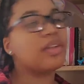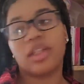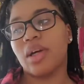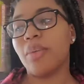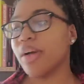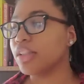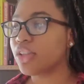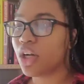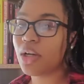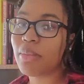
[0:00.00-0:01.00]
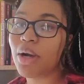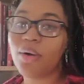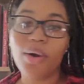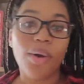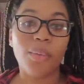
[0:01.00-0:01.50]
video where I talk about
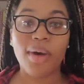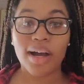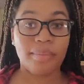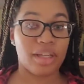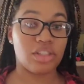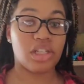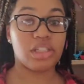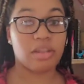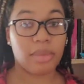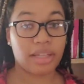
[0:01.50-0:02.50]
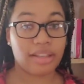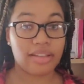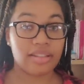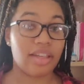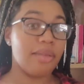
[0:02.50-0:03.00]
why I'm not changing my
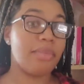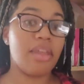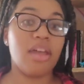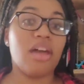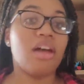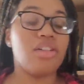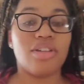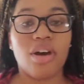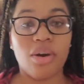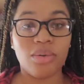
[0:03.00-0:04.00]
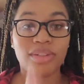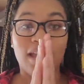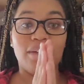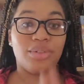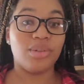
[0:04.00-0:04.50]
last name. So
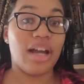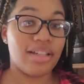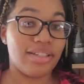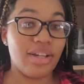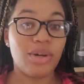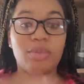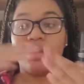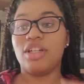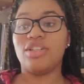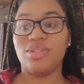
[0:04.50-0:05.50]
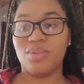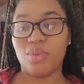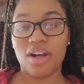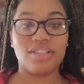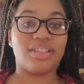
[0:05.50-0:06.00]
now you guys know, because you
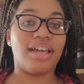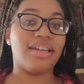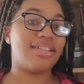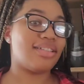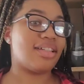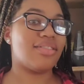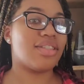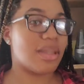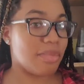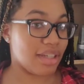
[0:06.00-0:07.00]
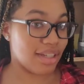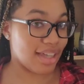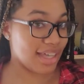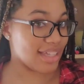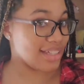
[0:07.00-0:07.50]
watched that instead of skipping
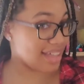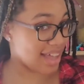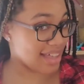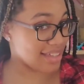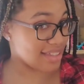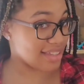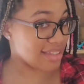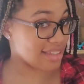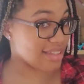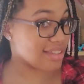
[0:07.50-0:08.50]
ahead, yes,